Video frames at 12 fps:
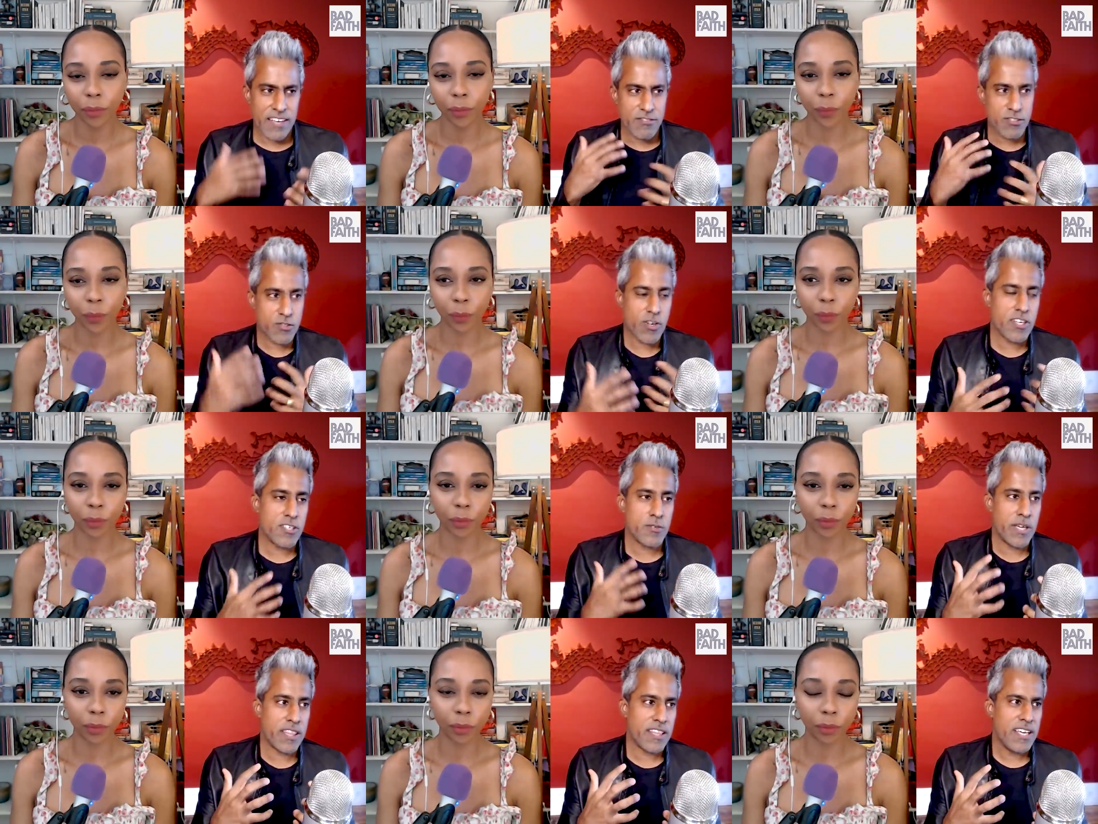Speaker 1: And I've struggled
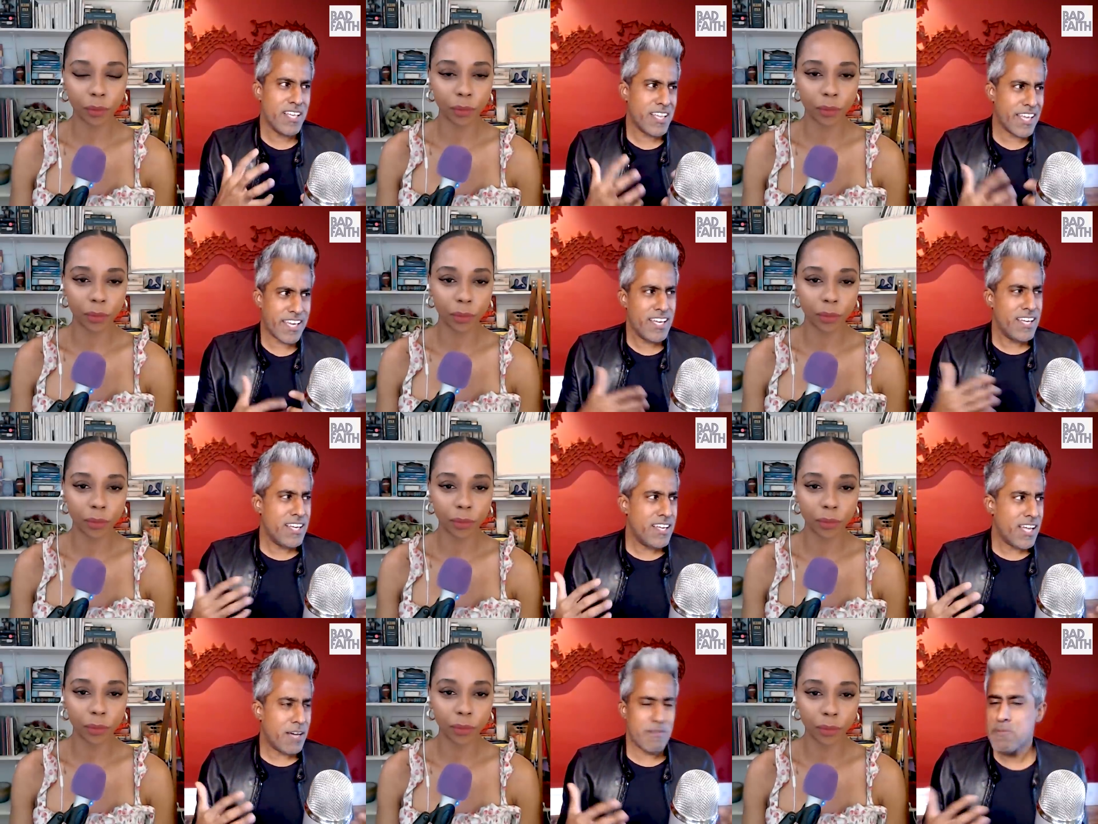with like,
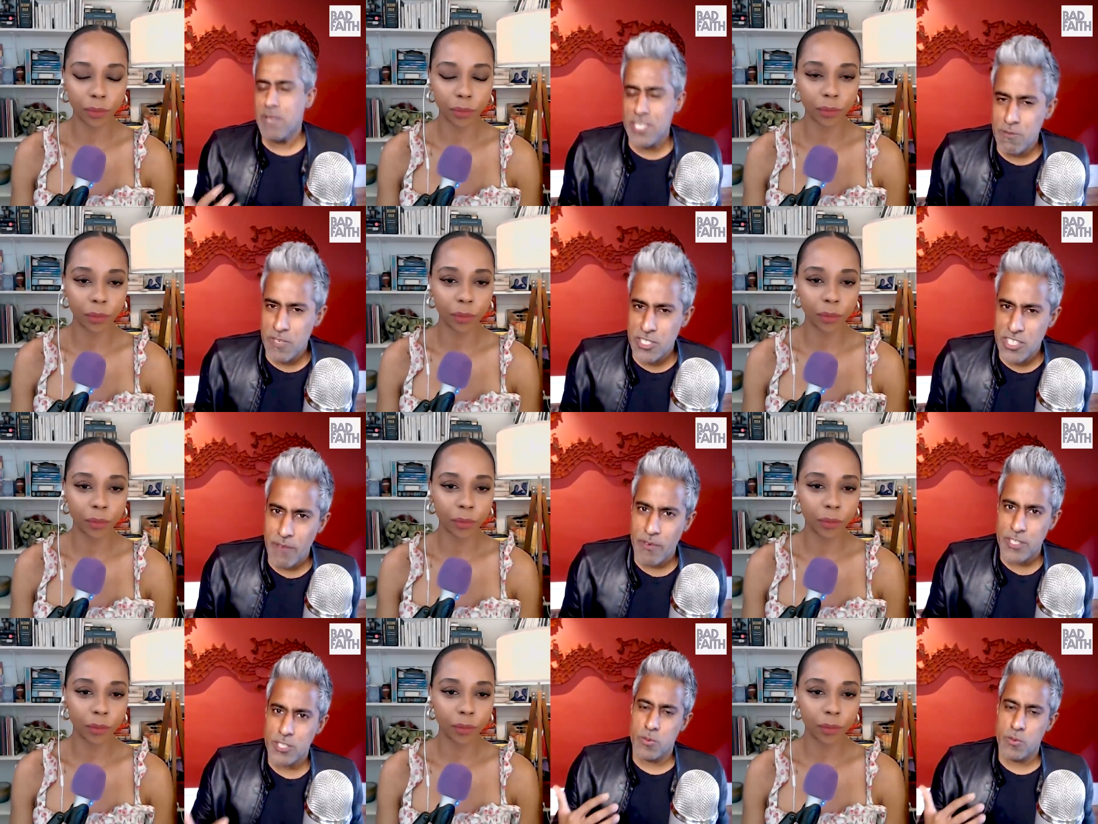am I spending too much time
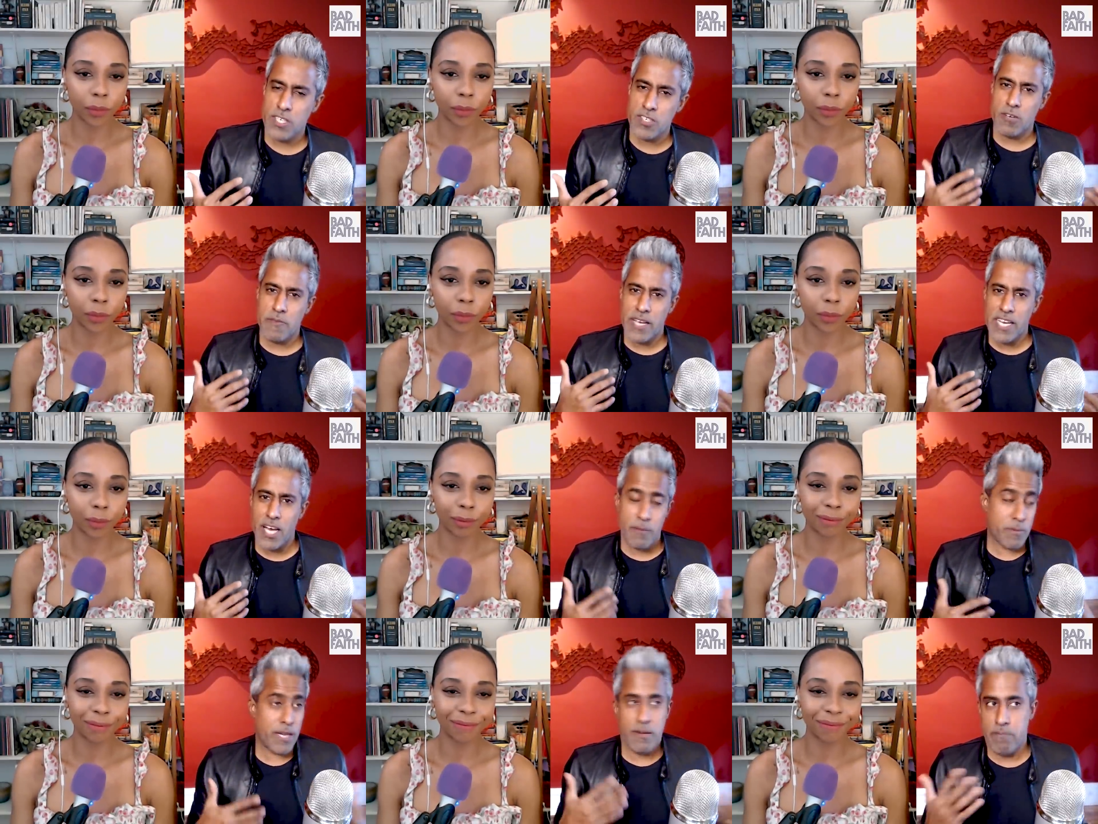on Twitter or am I not?
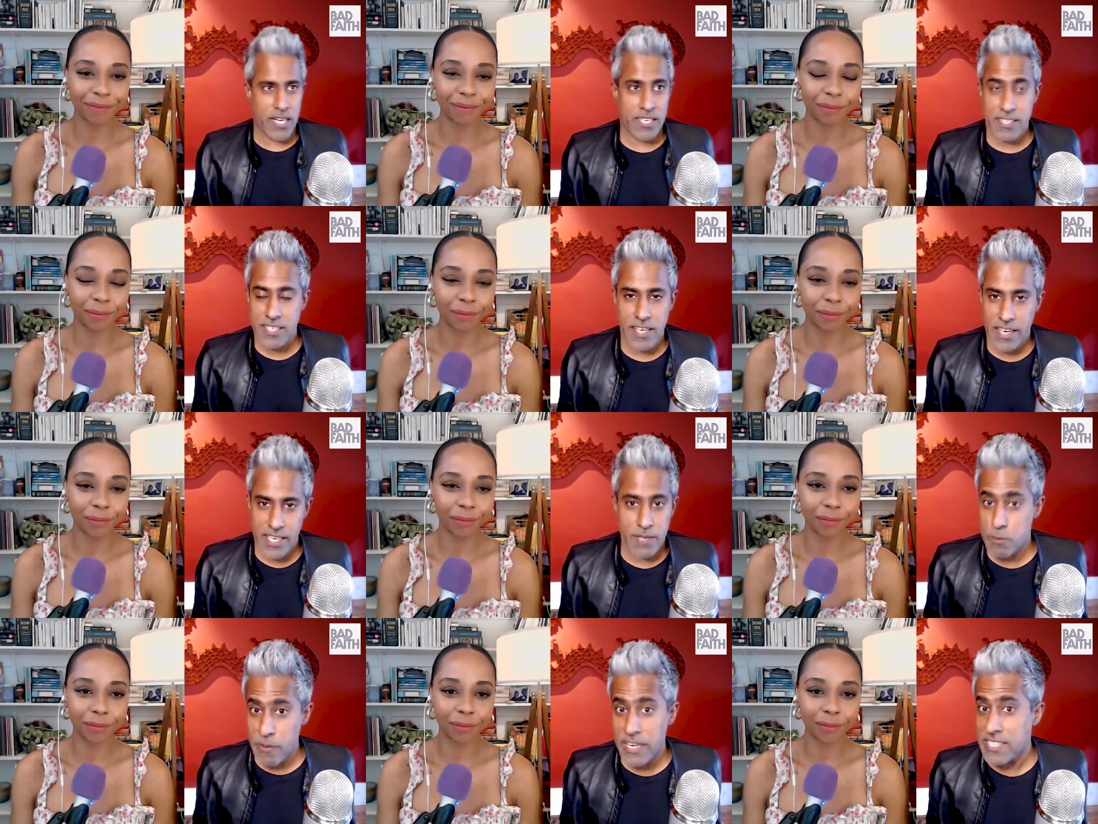But I, but I, I keep
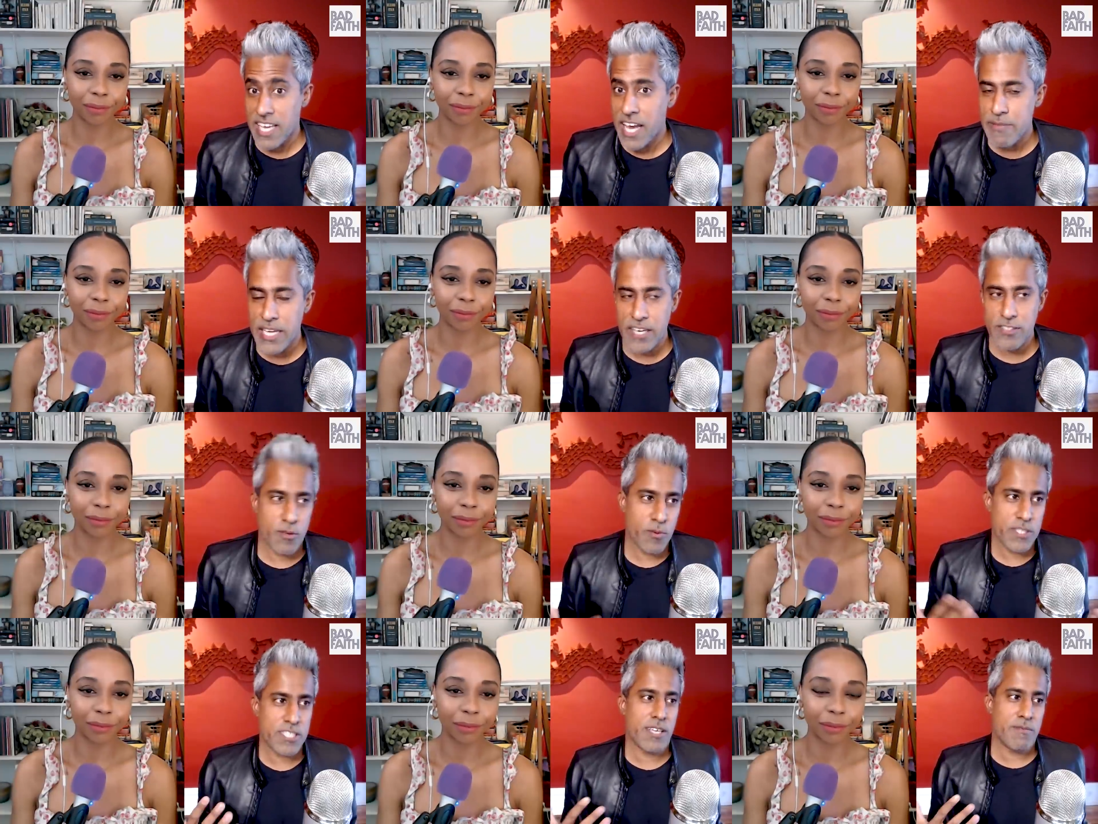spending time there. So
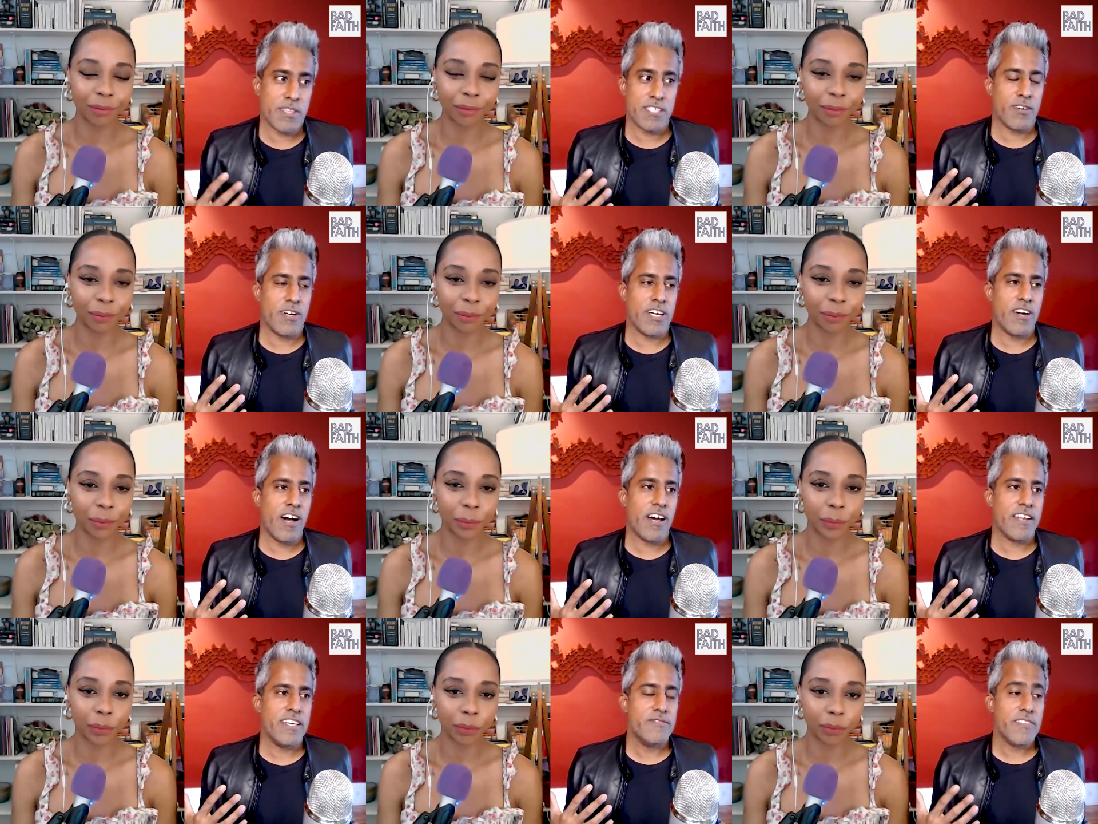what's something's going
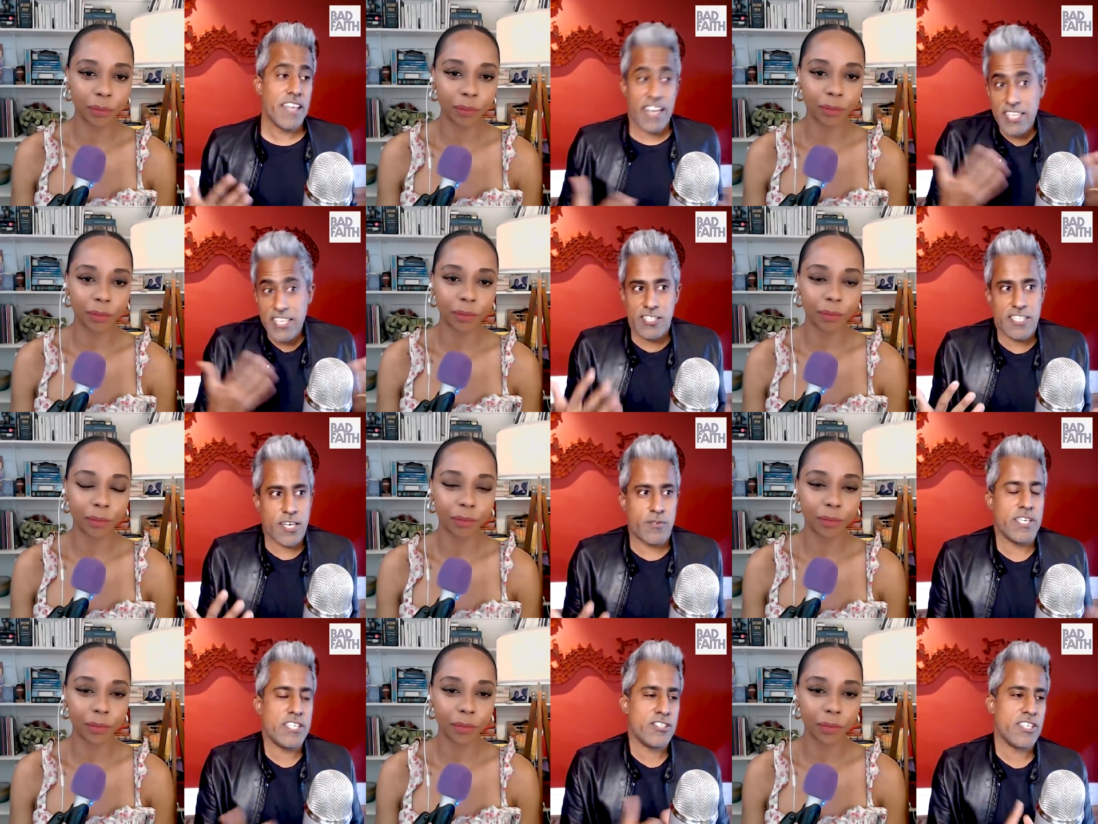on? And actually, there's like
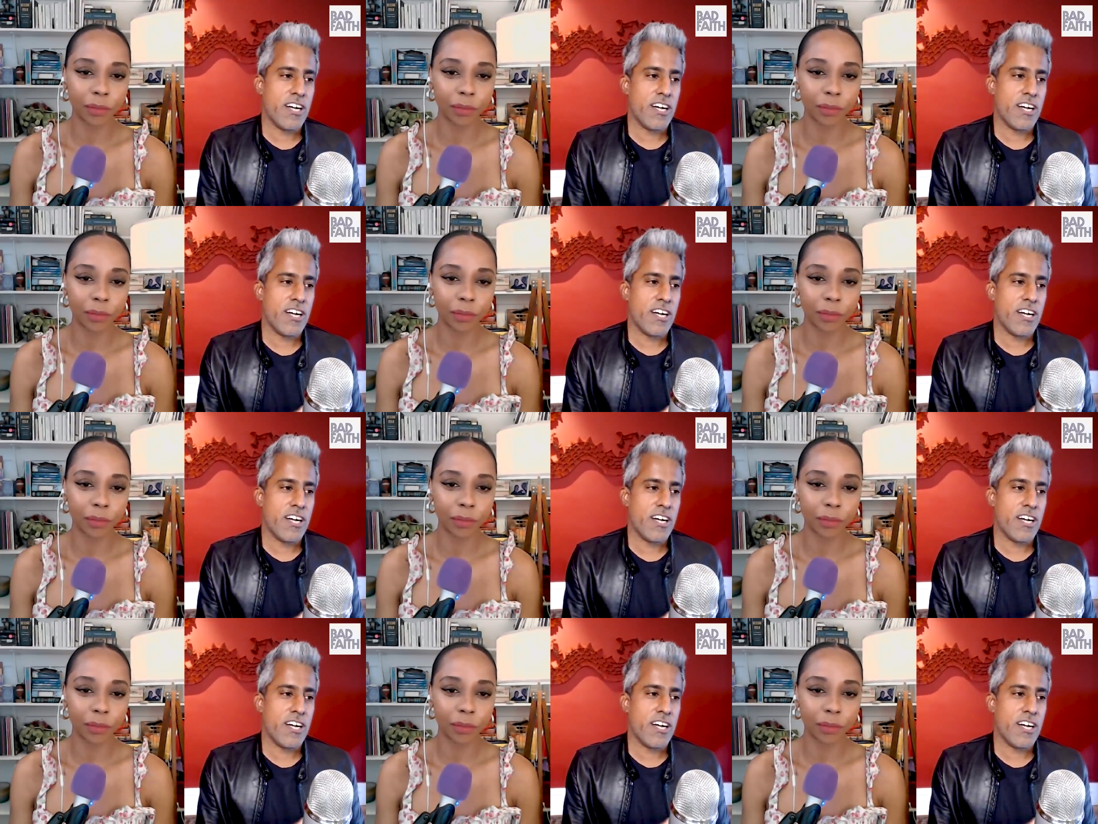really interesting